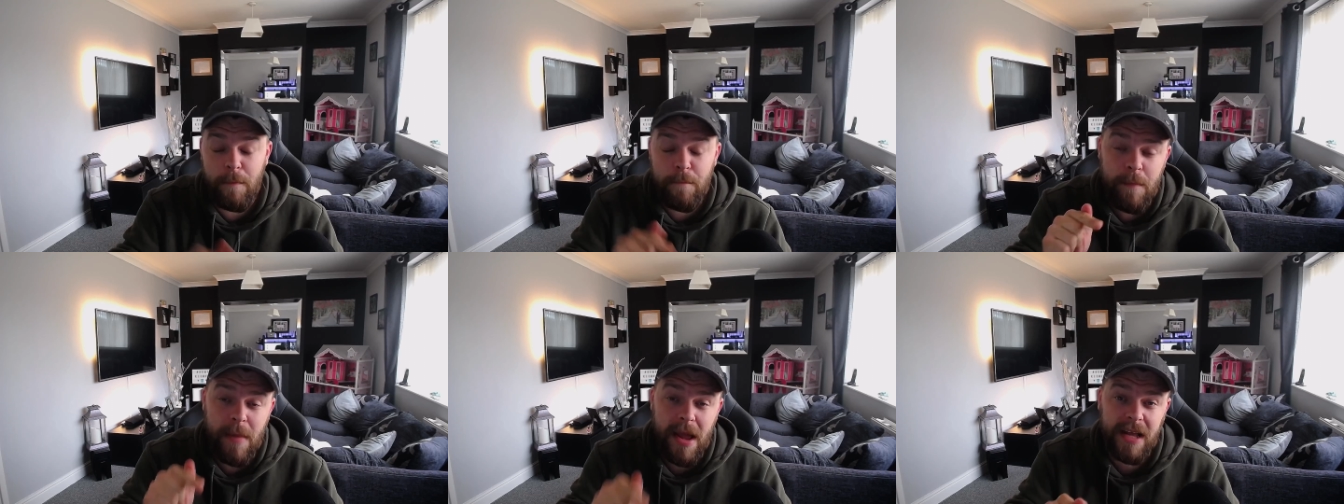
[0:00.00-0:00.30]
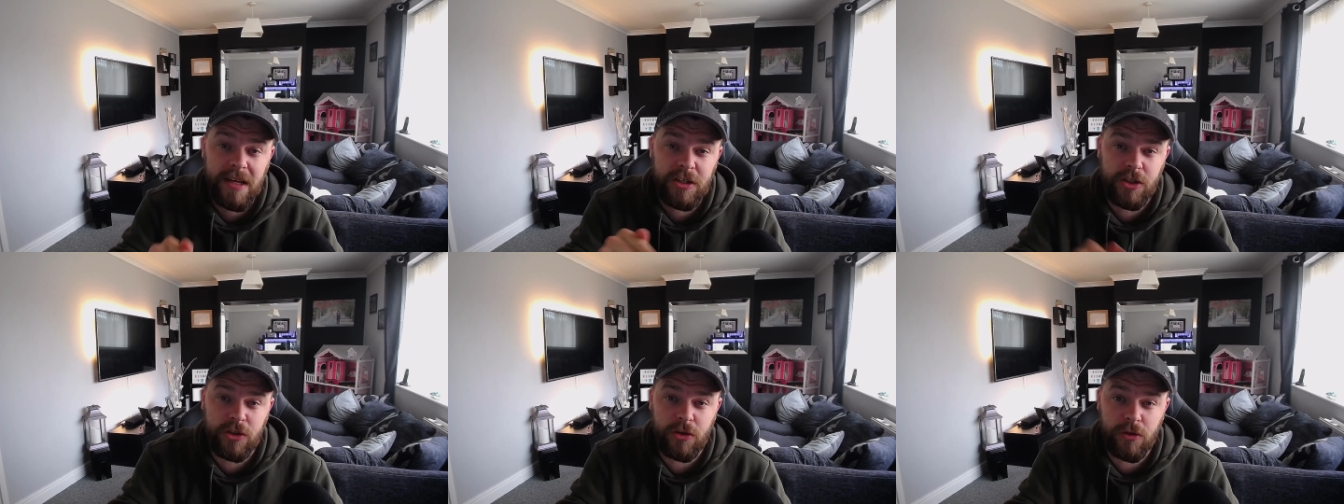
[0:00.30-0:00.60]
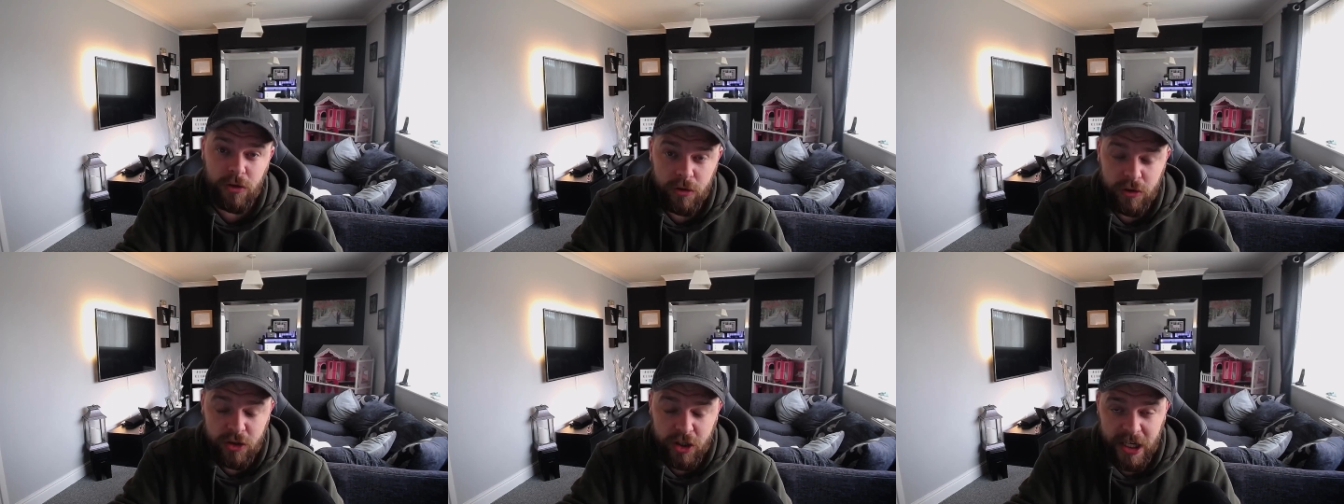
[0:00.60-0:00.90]
make
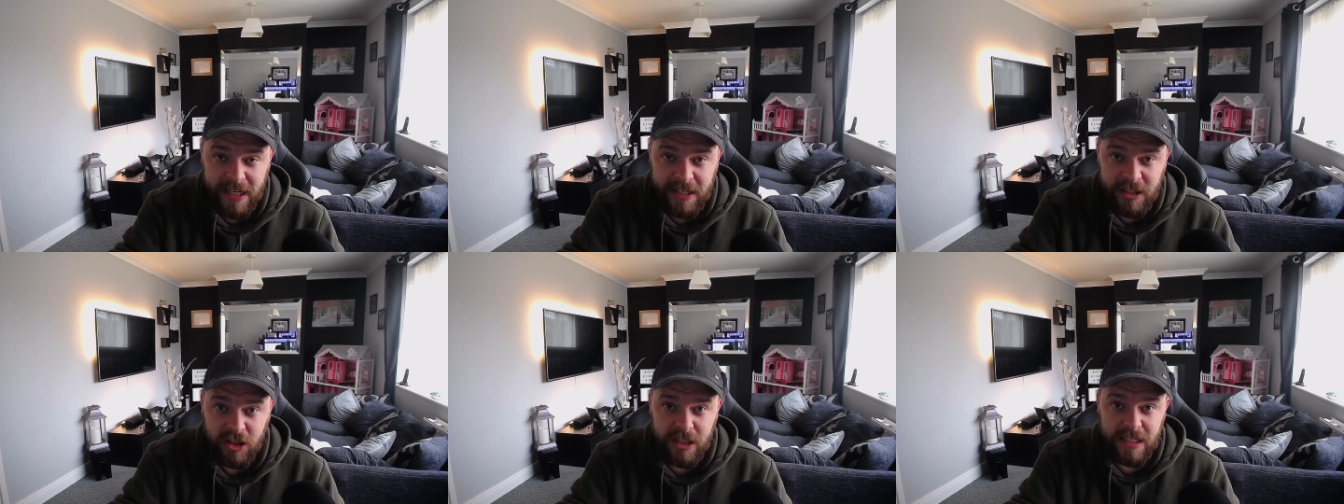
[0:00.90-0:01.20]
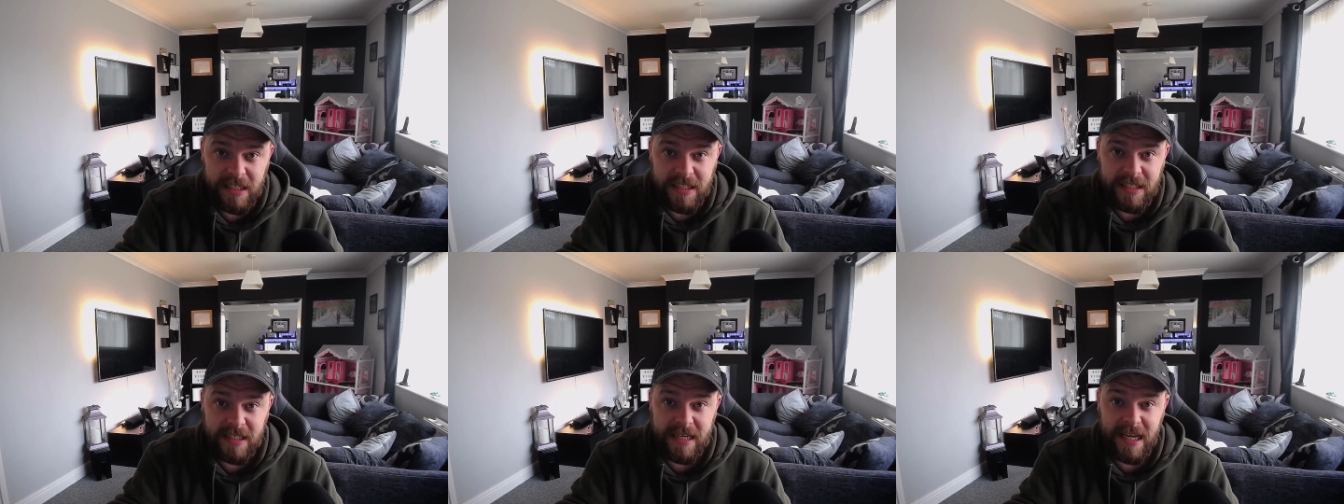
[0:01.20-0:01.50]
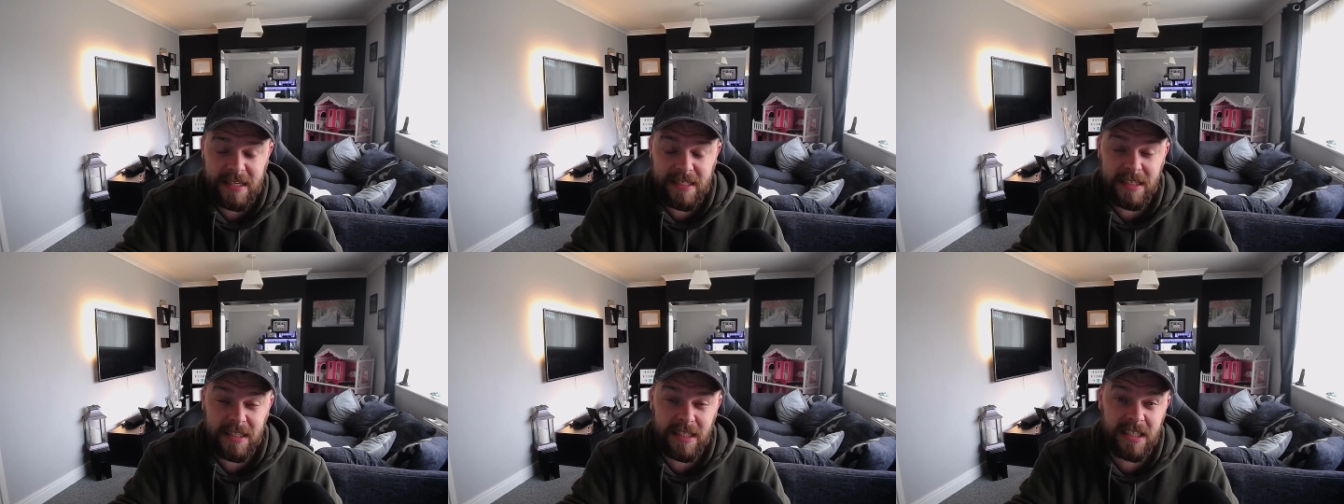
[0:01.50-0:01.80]
sure you change these
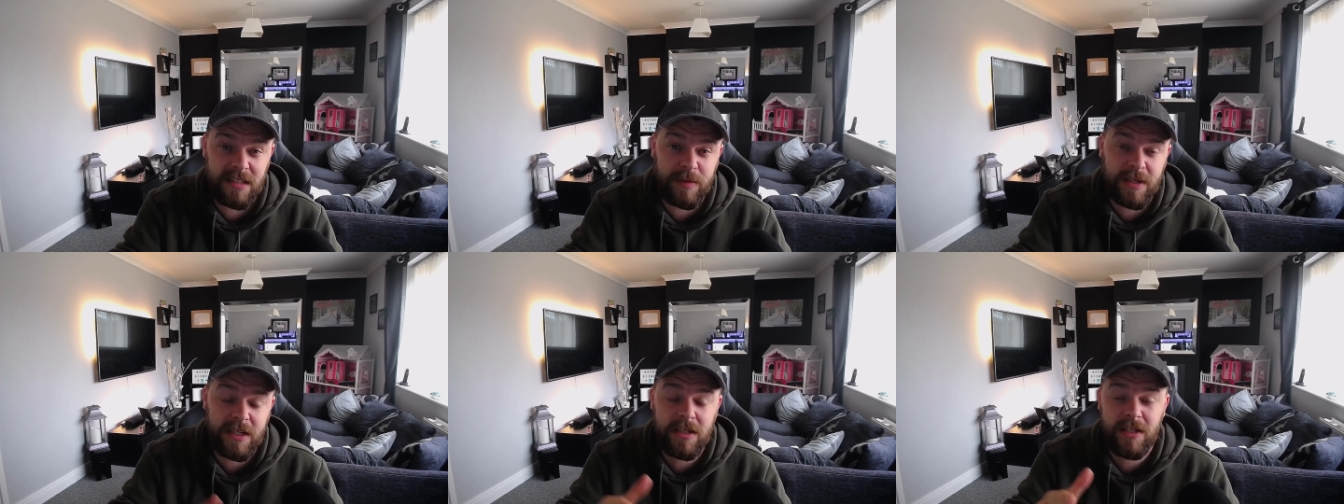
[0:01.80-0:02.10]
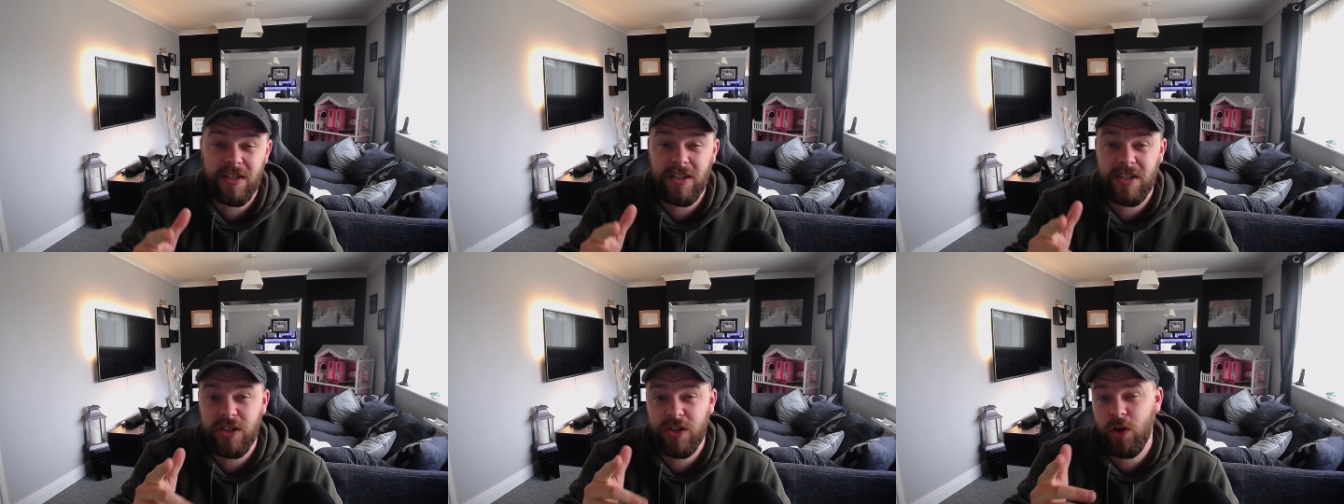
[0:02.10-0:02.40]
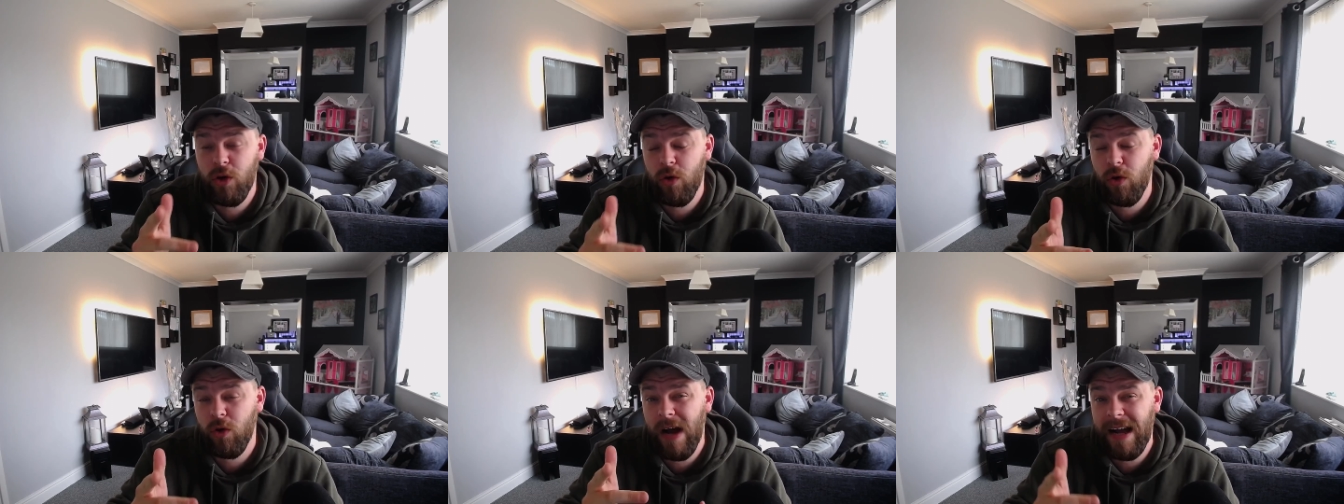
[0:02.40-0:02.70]
settings because
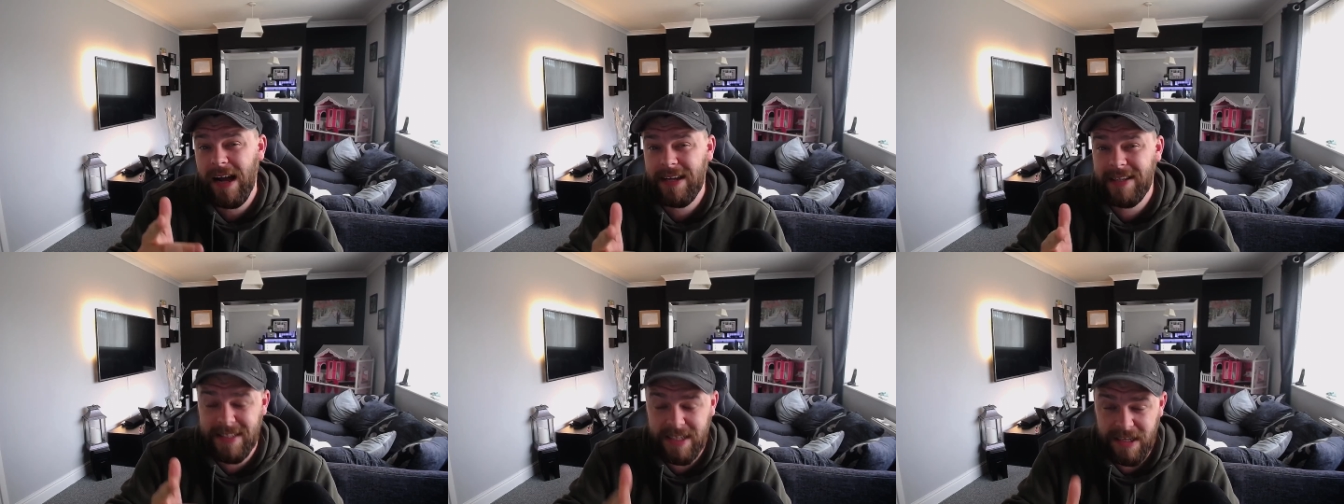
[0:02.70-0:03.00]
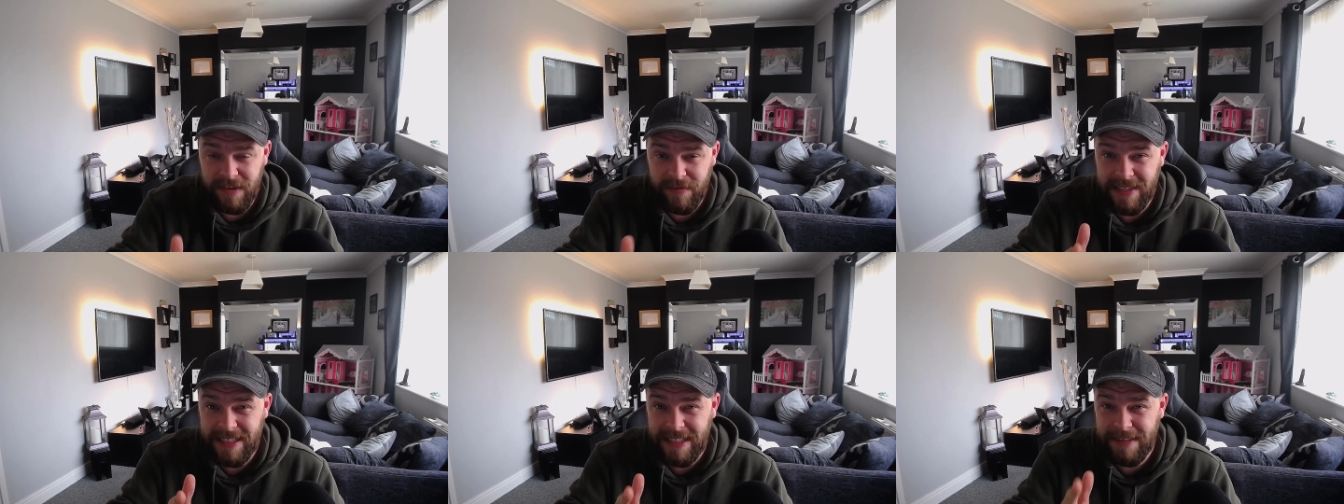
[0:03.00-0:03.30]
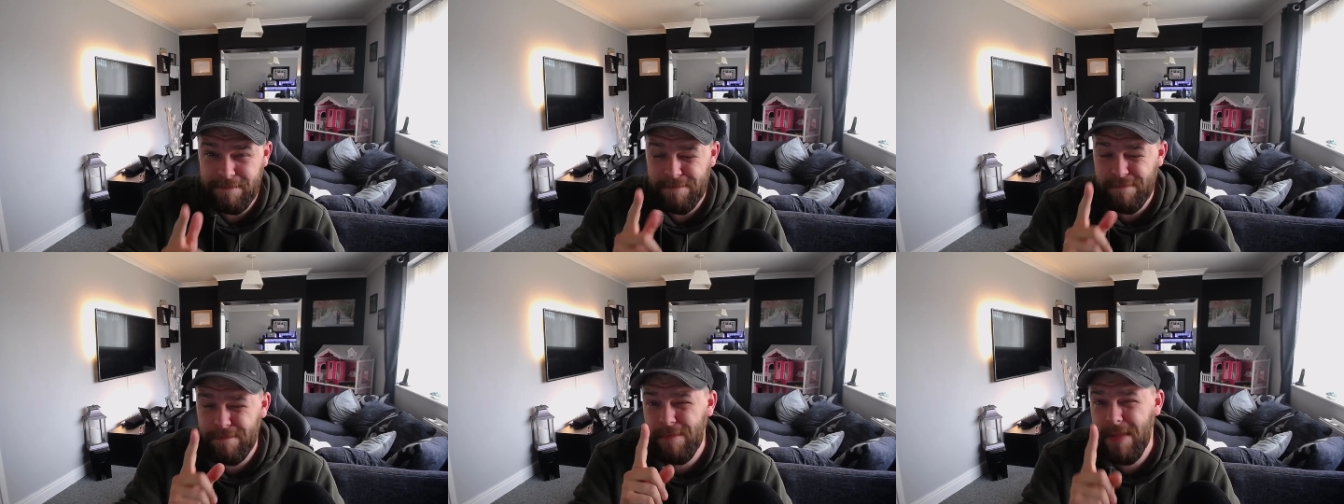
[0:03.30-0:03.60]
your
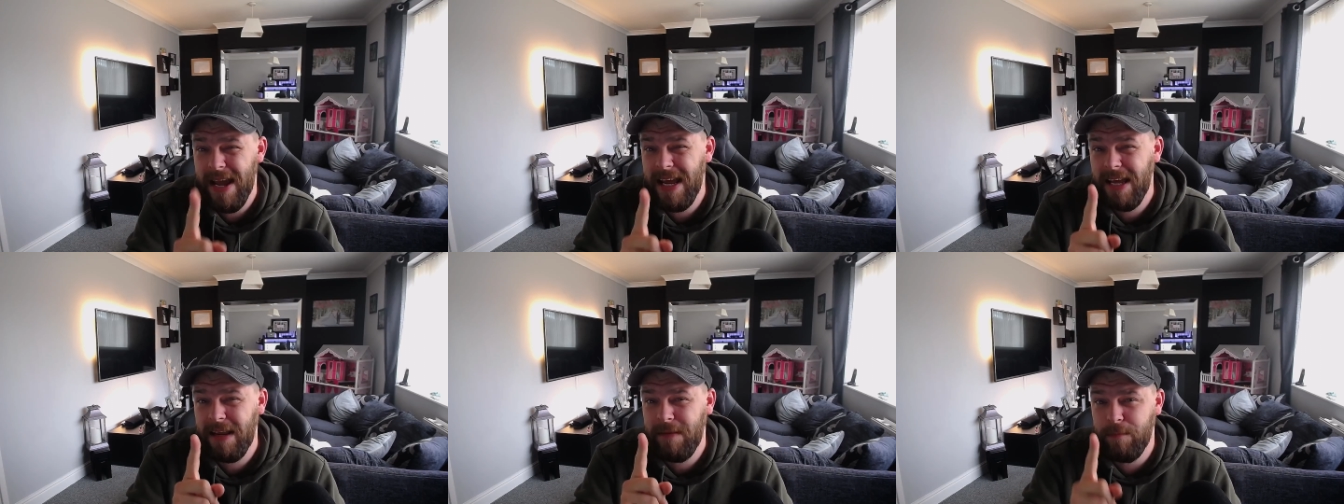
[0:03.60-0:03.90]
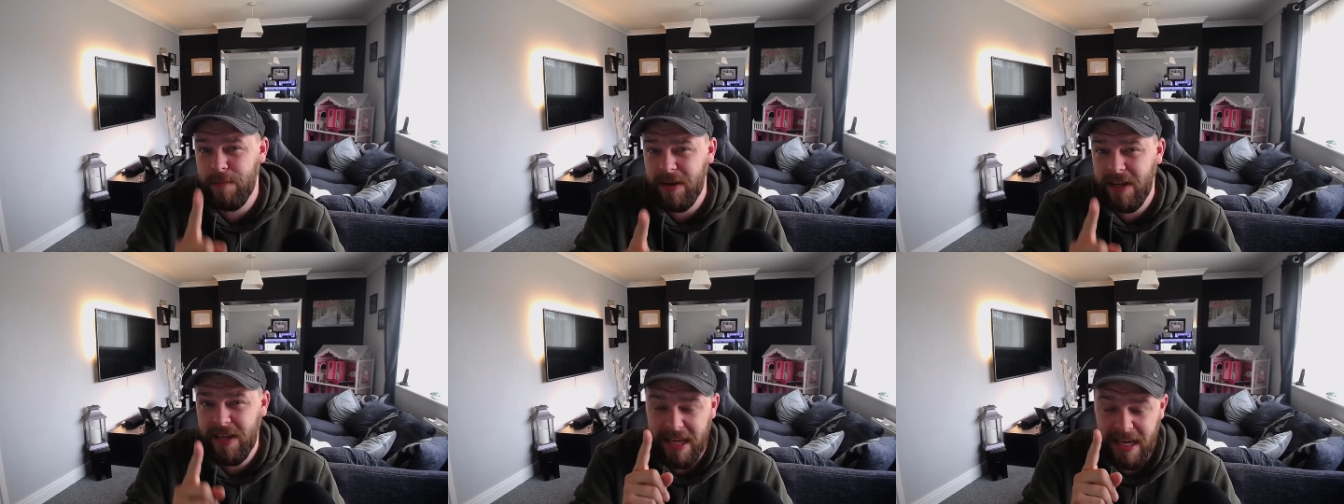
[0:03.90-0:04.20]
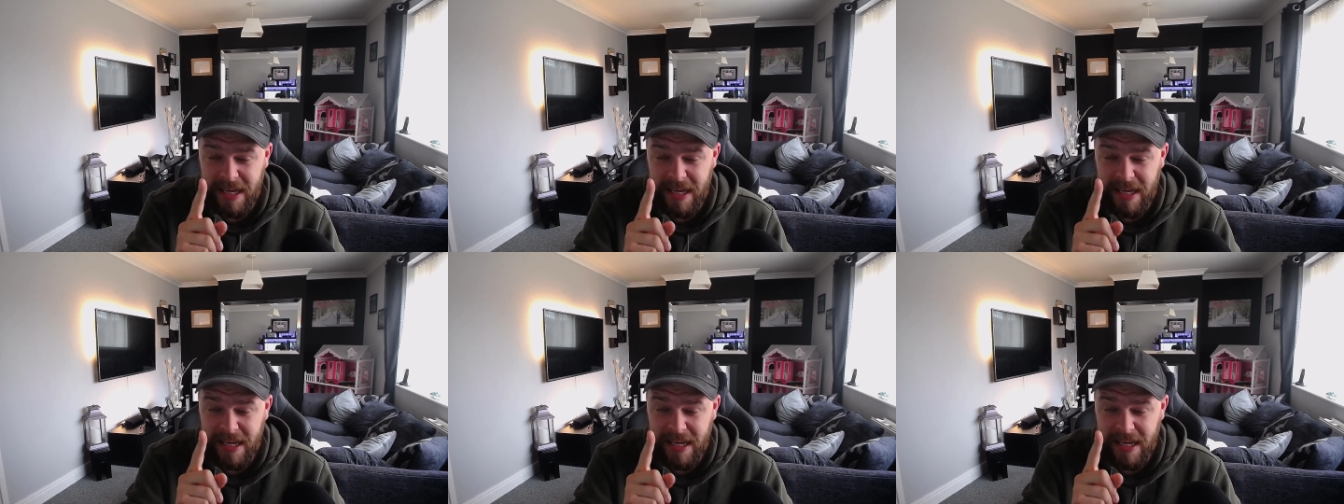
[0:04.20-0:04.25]
activity may be